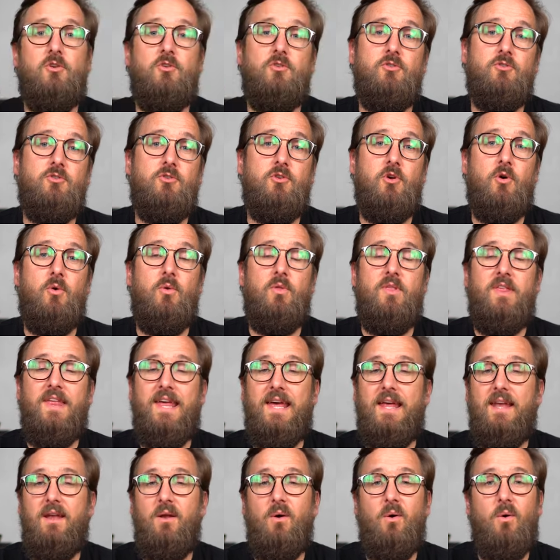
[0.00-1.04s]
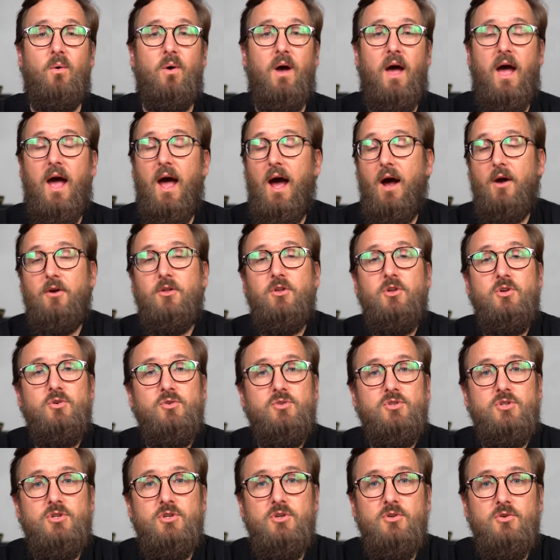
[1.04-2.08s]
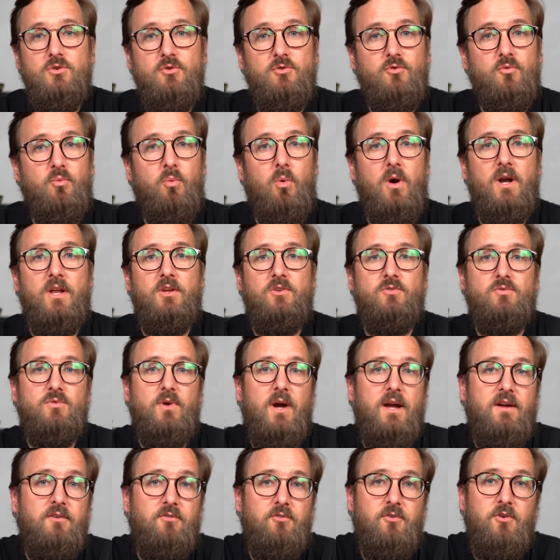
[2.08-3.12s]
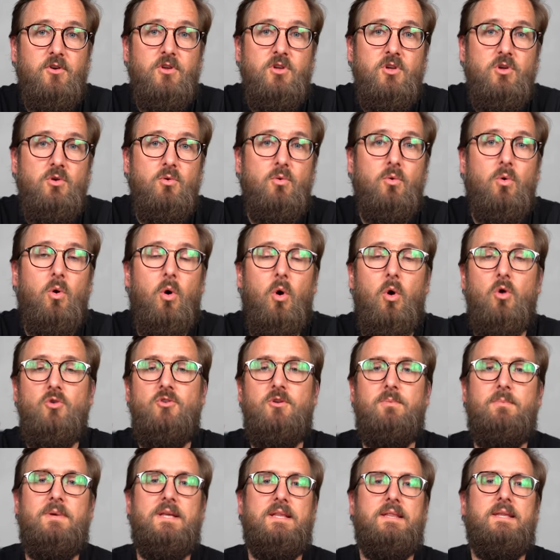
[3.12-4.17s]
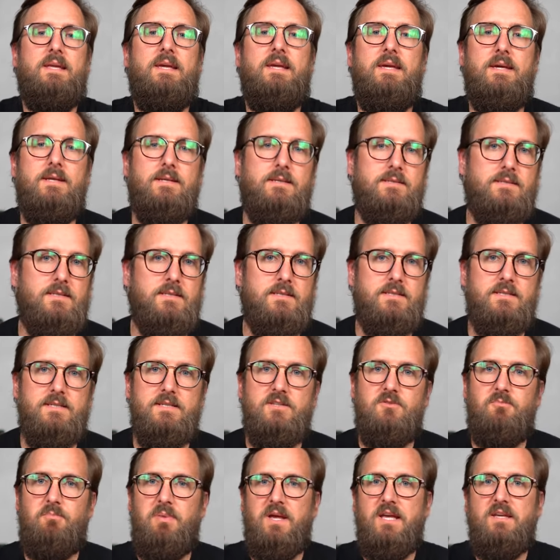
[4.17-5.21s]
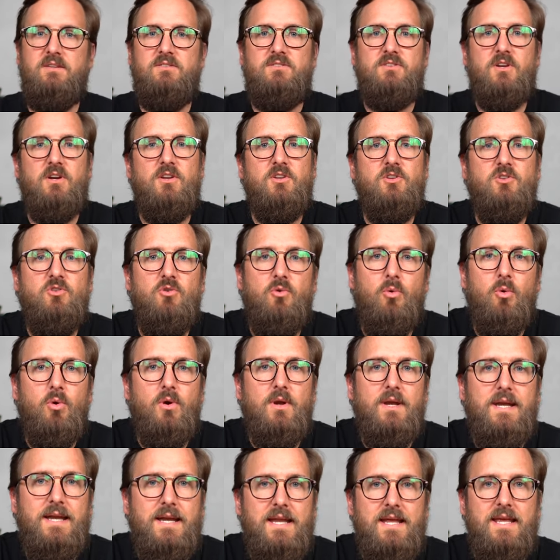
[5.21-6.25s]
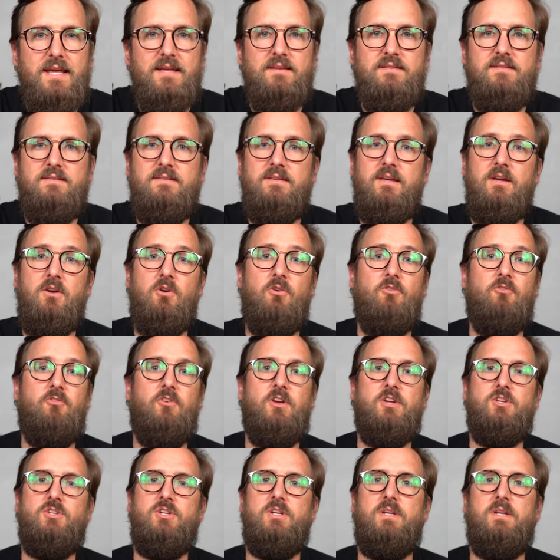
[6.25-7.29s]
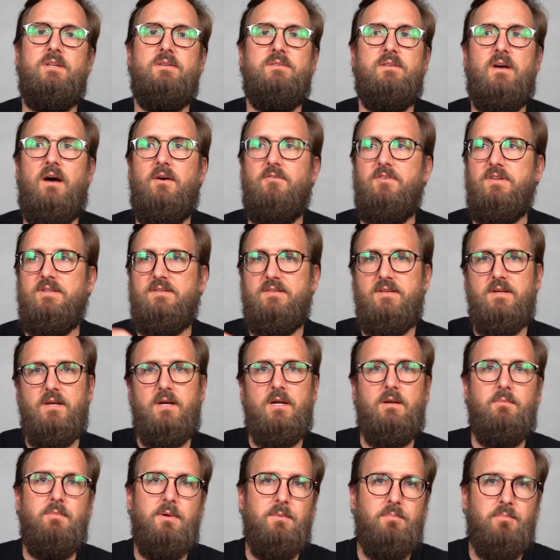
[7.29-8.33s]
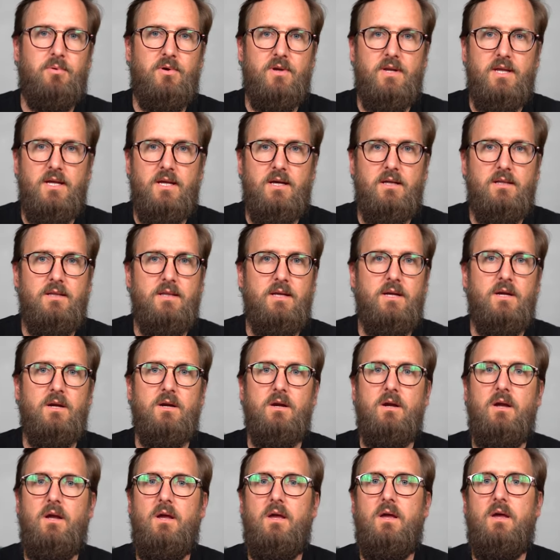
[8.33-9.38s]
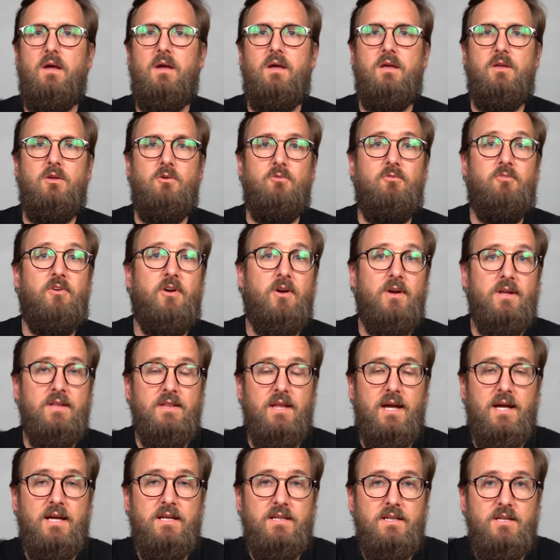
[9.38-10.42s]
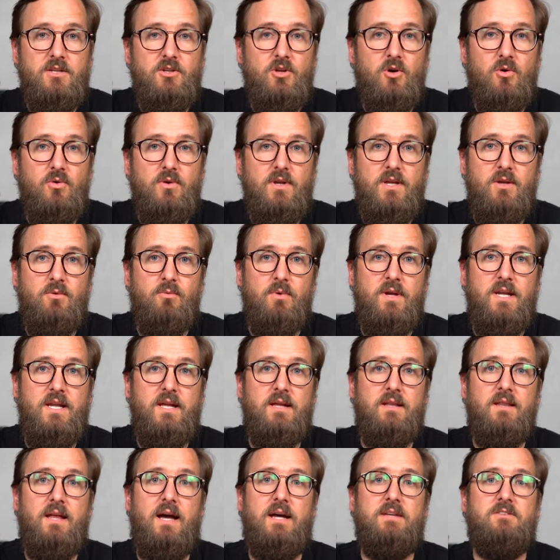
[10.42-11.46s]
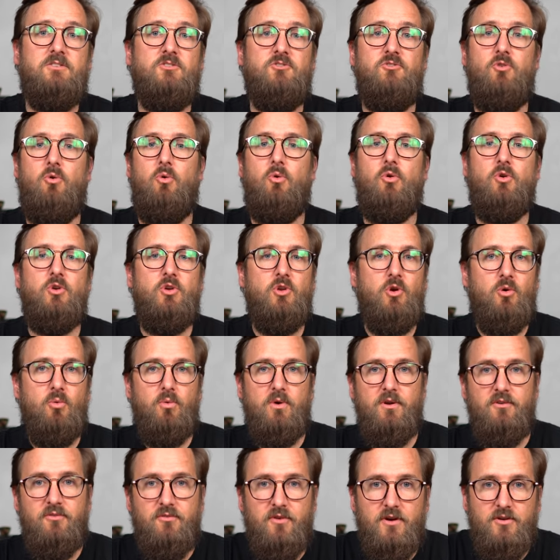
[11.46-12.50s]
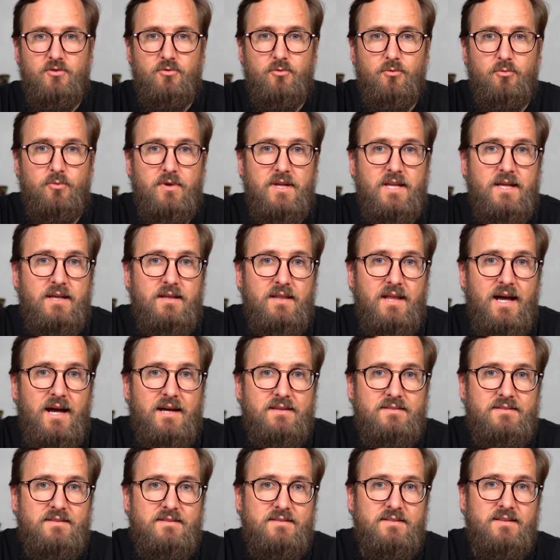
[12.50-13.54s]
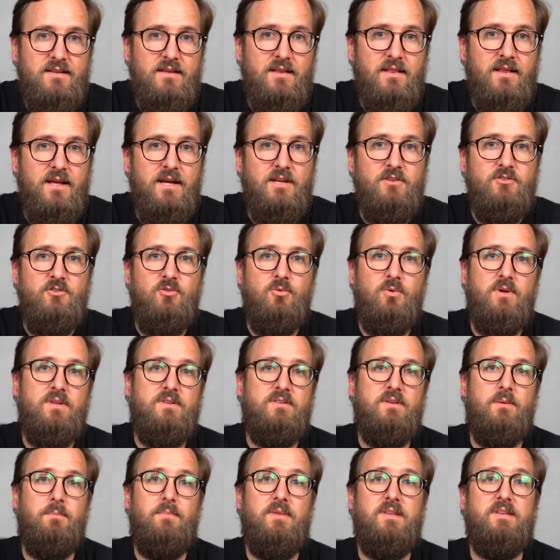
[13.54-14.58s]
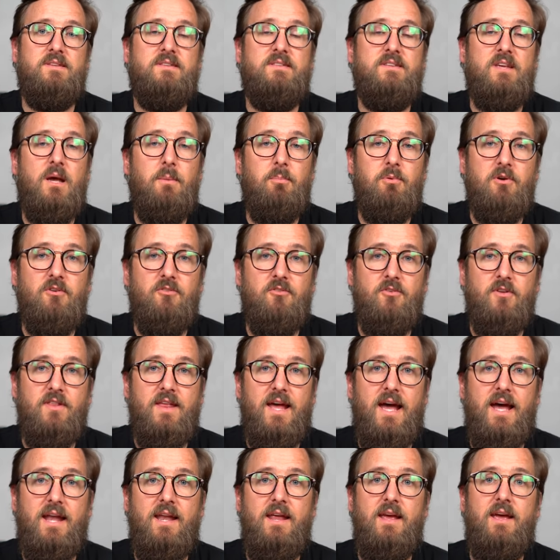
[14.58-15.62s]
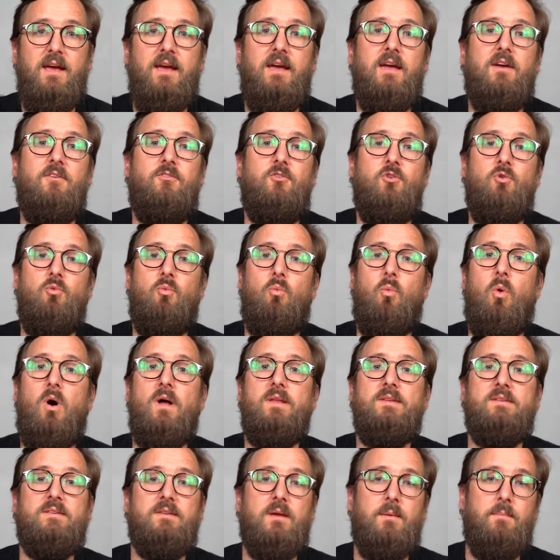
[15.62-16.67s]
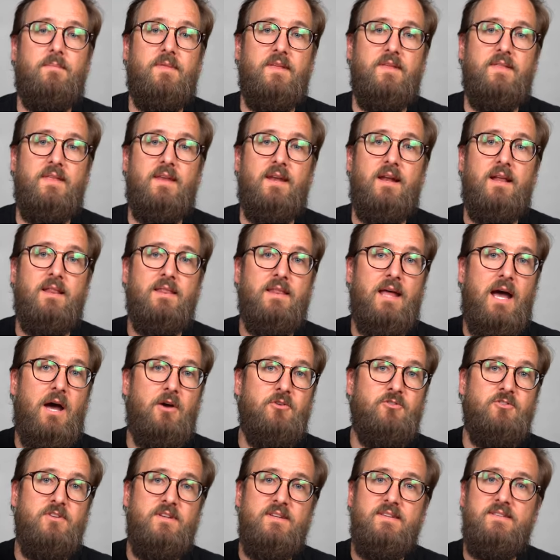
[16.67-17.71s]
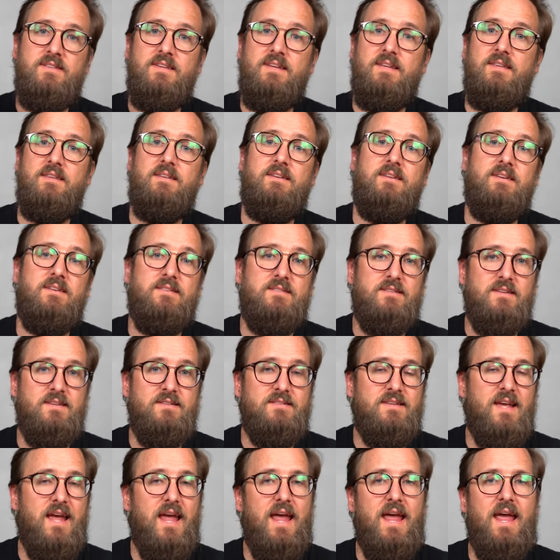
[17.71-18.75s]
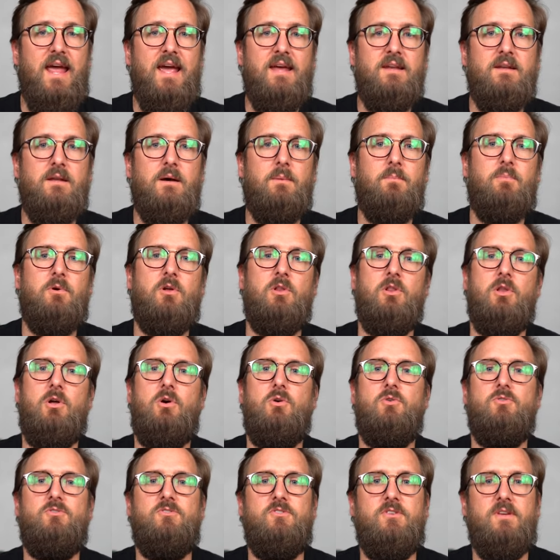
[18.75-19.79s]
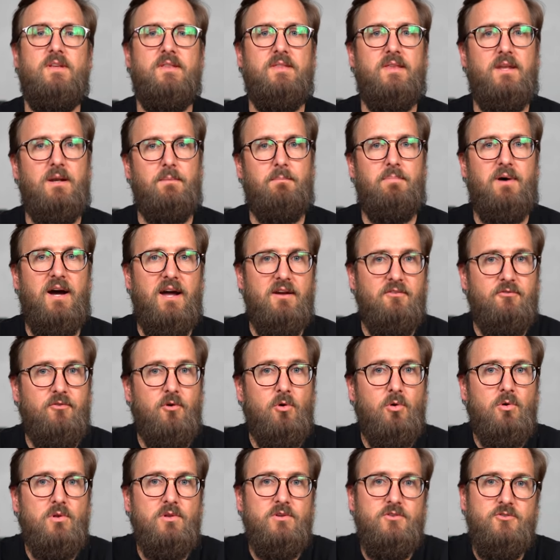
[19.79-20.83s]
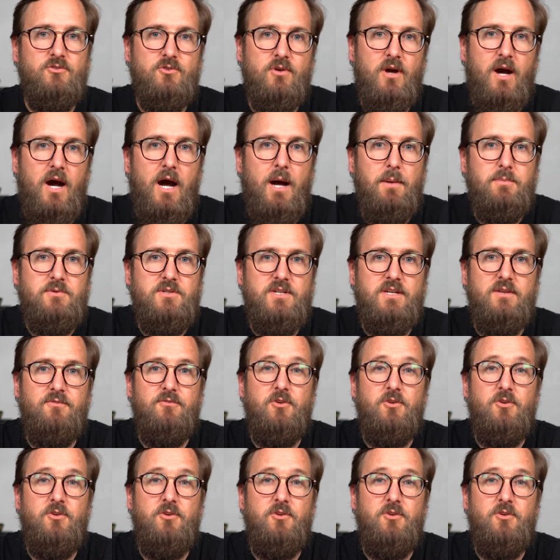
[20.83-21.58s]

So then how do you choose what is right for you? Ultimately, it just is based on your needs. Single vision is obviously going to be pretty clear. You very likely don't need reading glasses, or you don't want to fuss with reading glasses in the lens. You want something separate for that. If you want something that allows you to see in the distance and up close, then a bifocal is your option.